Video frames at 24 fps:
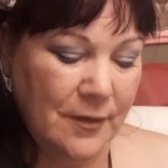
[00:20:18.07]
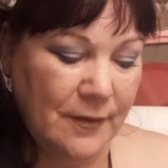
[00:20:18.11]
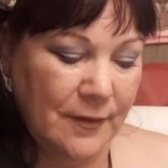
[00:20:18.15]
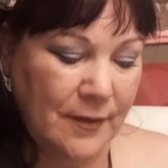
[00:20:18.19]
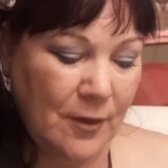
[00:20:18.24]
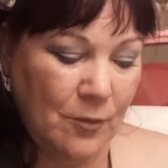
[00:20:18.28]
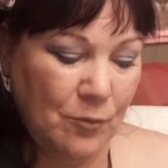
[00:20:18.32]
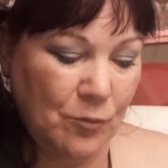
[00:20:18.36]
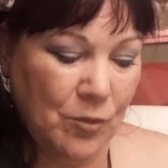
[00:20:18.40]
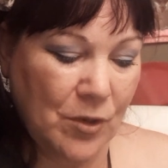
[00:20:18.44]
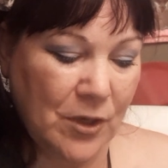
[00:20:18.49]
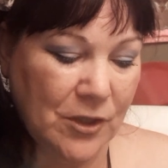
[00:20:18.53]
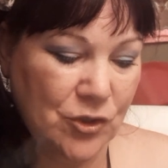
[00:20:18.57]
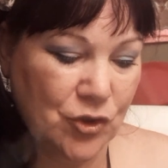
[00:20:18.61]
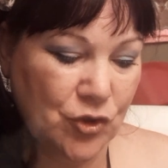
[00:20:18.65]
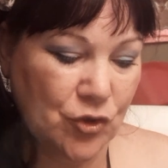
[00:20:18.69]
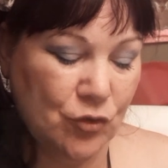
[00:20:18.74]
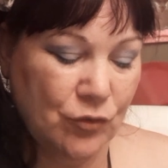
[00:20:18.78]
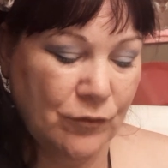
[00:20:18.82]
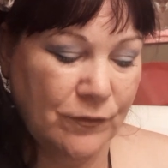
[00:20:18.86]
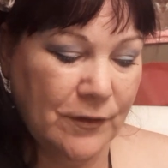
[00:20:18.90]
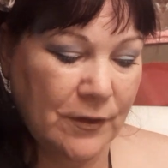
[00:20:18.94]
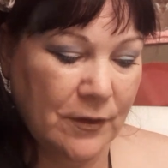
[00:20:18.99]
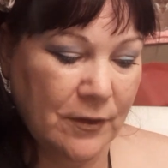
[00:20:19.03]
that watch
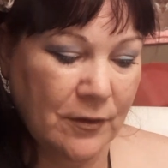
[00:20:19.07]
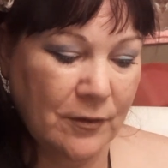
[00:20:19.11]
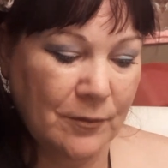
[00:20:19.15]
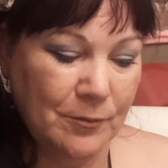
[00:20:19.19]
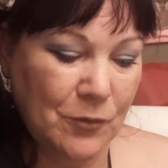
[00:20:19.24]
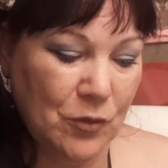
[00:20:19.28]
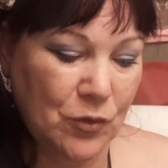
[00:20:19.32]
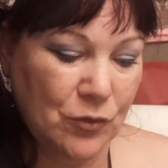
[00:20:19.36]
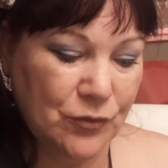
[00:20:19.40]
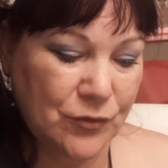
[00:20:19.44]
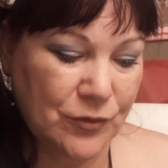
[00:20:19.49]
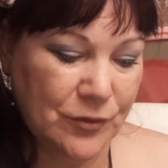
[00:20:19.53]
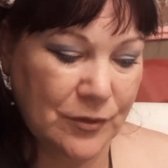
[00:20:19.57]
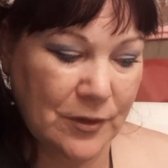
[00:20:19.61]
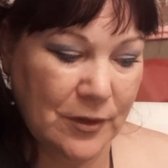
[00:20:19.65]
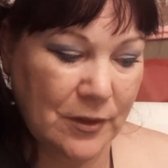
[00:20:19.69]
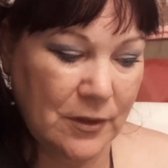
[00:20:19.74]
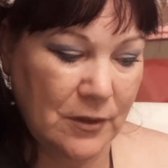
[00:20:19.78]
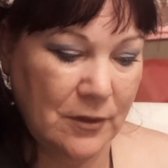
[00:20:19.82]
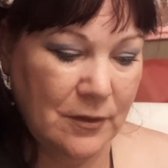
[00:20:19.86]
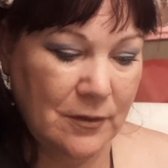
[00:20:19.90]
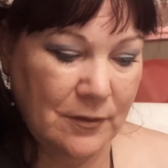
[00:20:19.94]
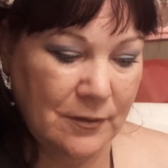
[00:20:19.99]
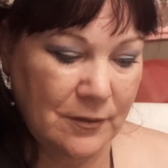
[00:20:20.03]
over her
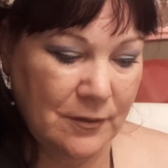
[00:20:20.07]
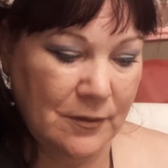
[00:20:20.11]
mostly.